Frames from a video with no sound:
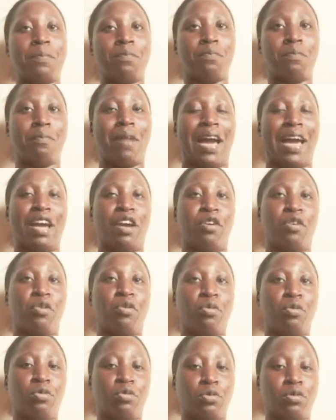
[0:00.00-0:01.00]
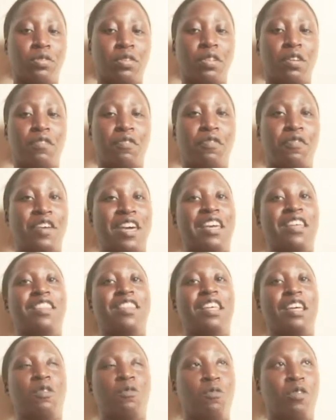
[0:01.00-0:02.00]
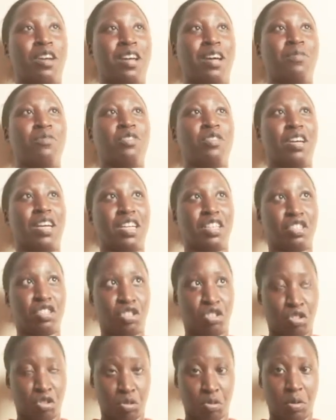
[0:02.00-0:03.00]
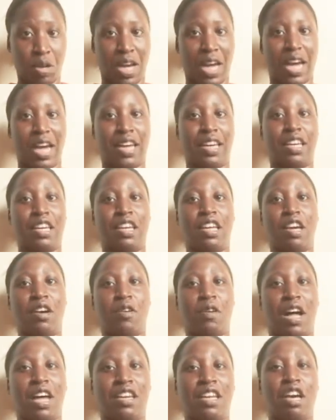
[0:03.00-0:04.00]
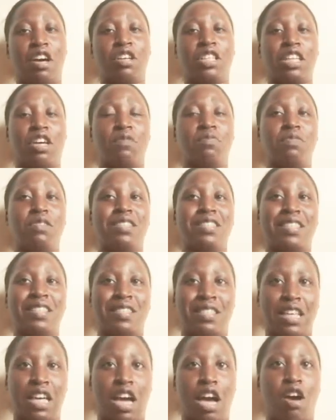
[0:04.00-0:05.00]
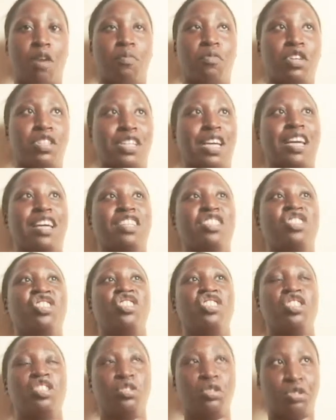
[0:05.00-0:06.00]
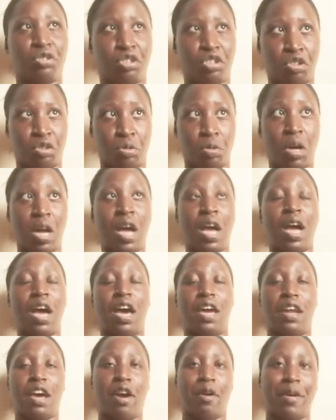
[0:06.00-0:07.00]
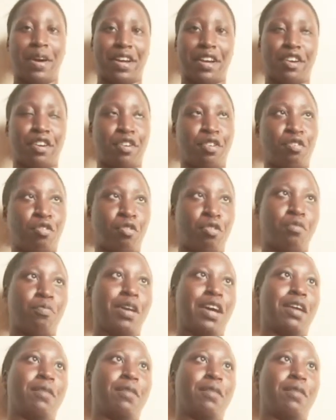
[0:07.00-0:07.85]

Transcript: my own faith in what I'm trying to do, and it has helped me to see how much I can still do and how I can grow my